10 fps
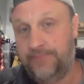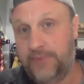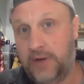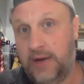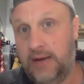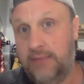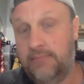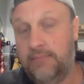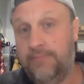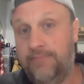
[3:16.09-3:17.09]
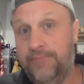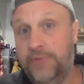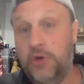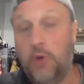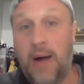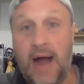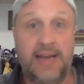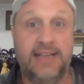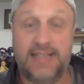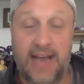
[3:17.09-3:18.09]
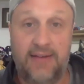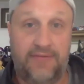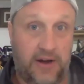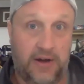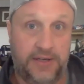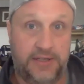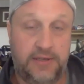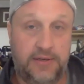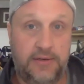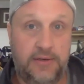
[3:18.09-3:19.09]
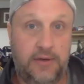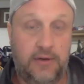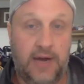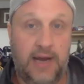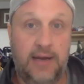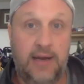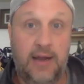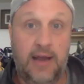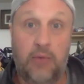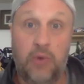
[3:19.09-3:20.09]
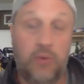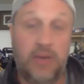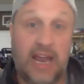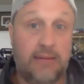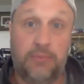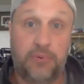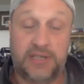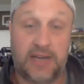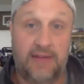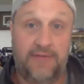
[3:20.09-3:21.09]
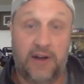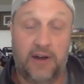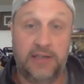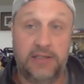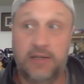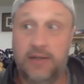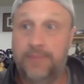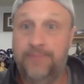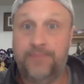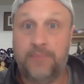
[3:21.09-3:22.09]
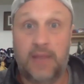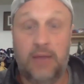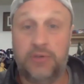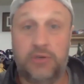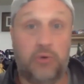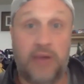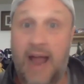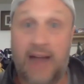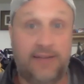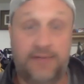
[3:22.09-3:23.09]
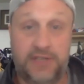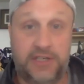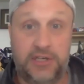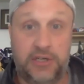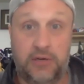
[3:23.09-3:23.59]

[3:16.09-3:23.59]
All right. You know, mine is Sign Fairies, right? And when we came up with Sign Fairies, it was a reactive decision.